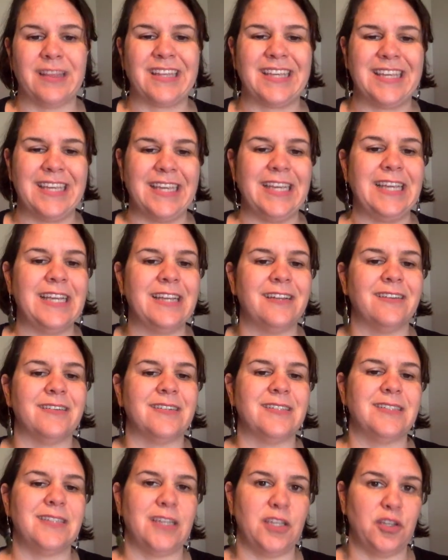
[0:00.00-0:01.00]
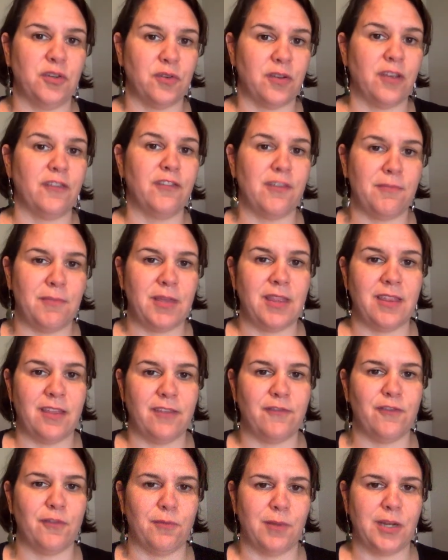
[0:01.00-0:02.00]
The key here is that you're giving me the
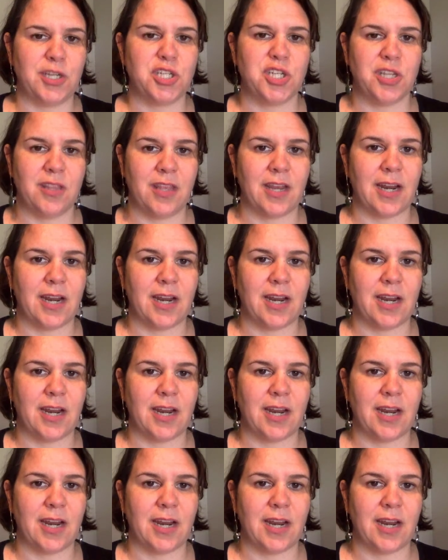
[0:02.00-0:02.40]
information